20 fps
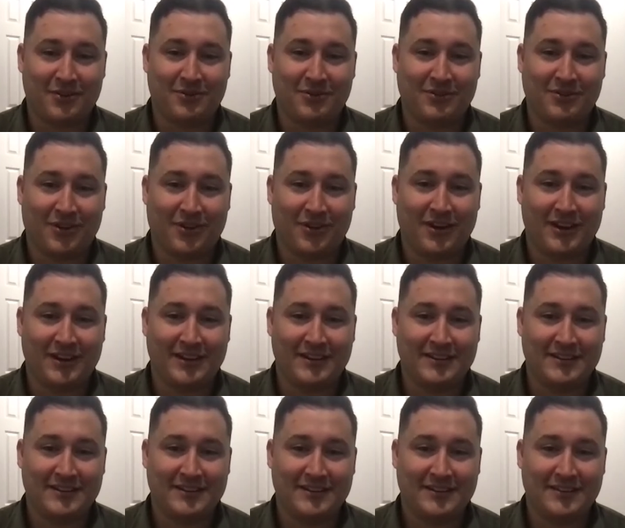
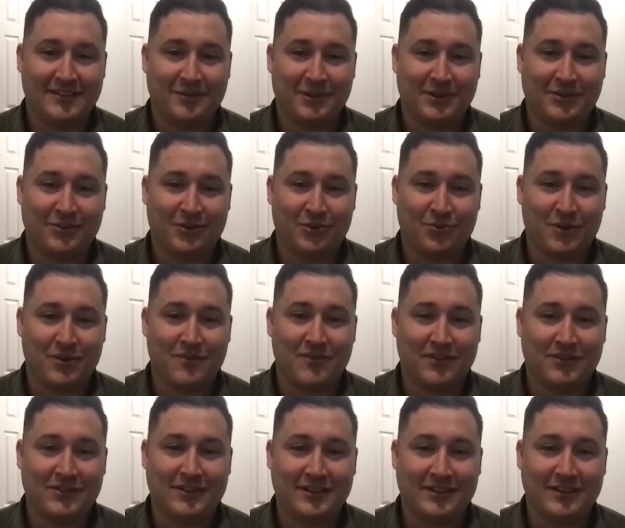resigned, we sort of
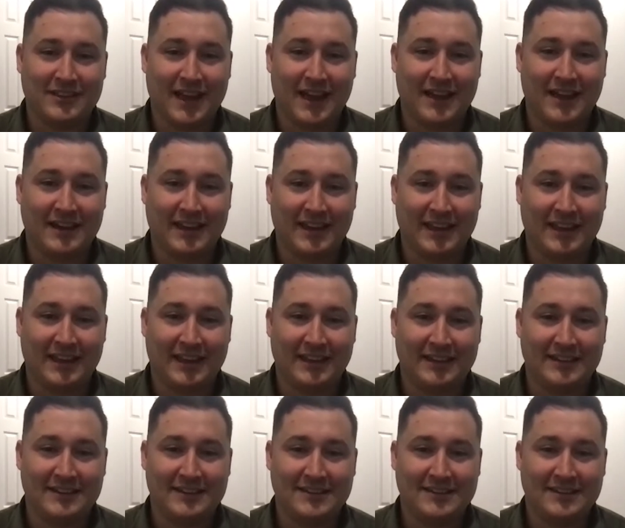revisited that.
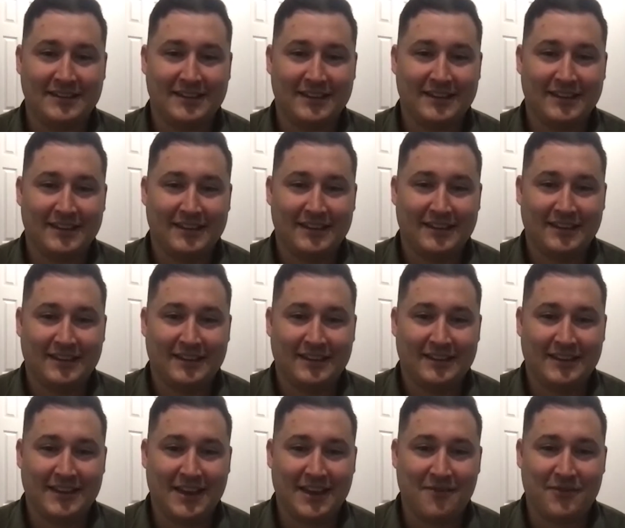And
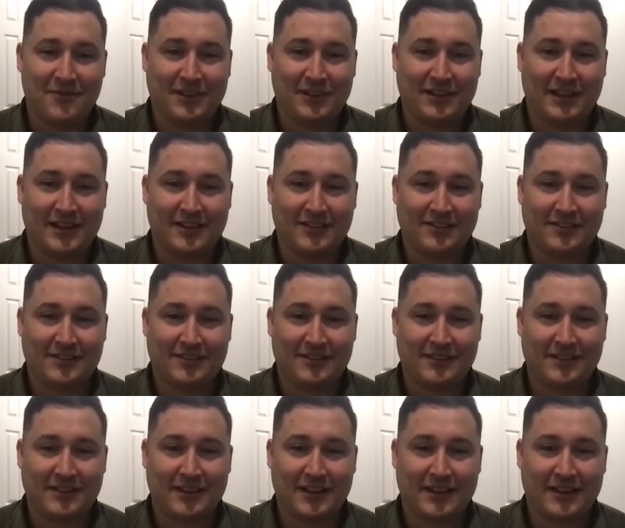for the last
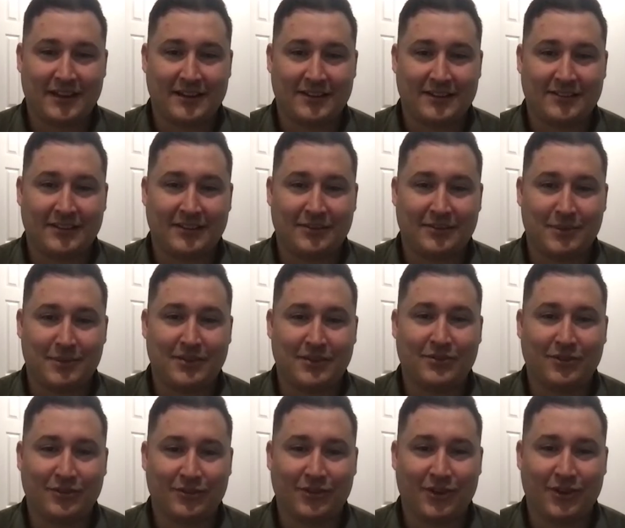6
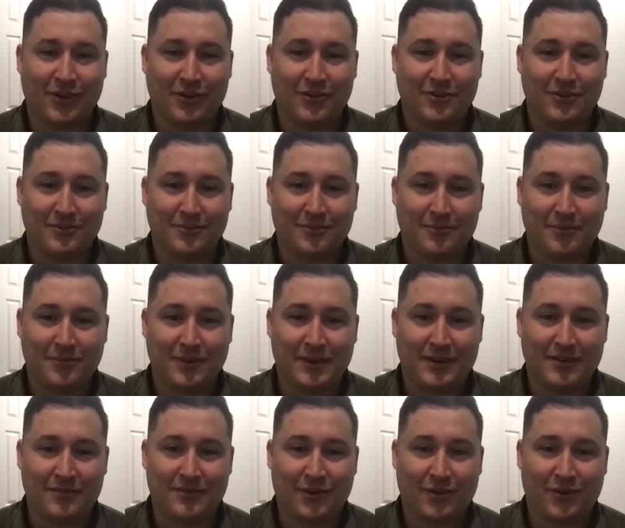months or so,
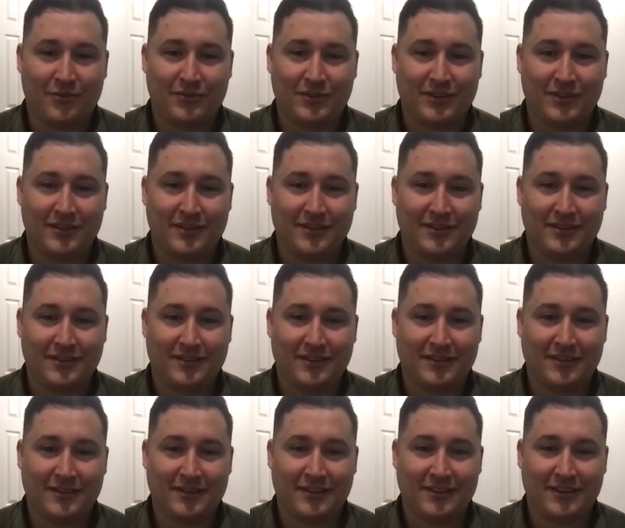been involved in
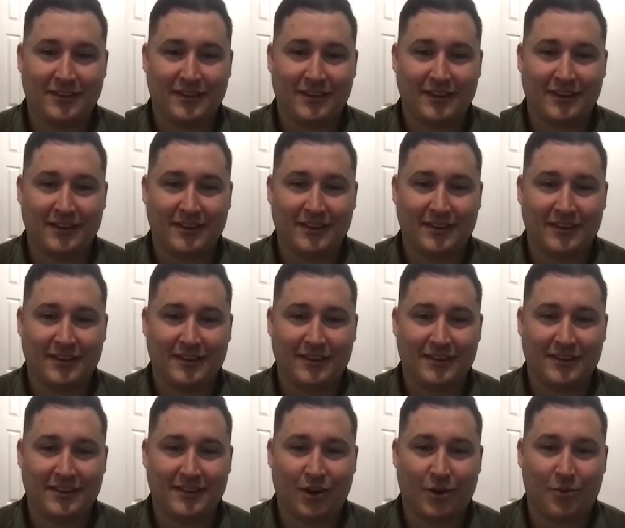the
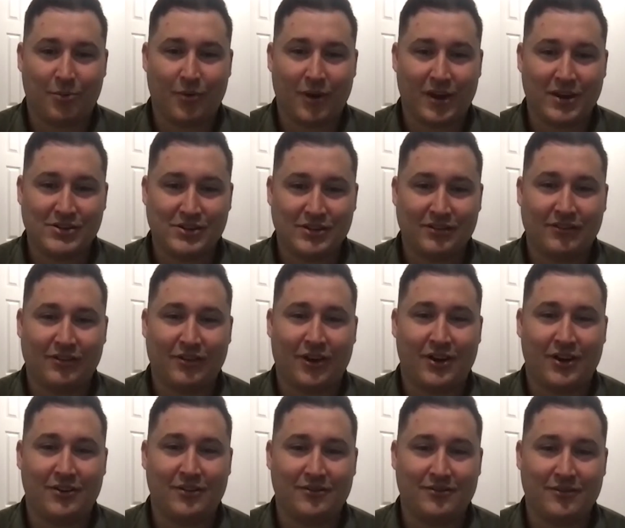operations
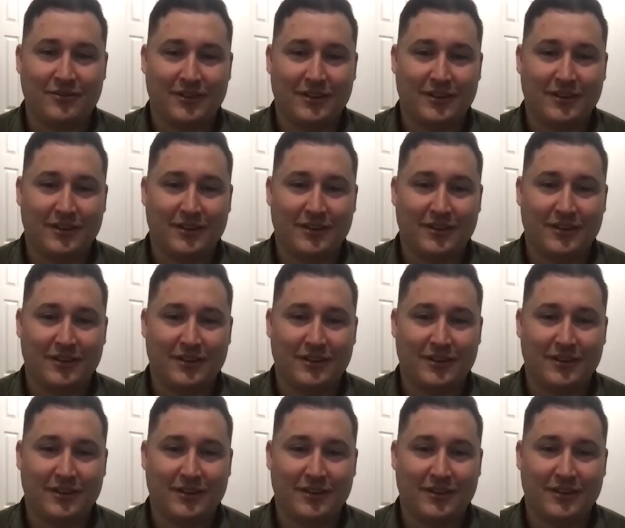side of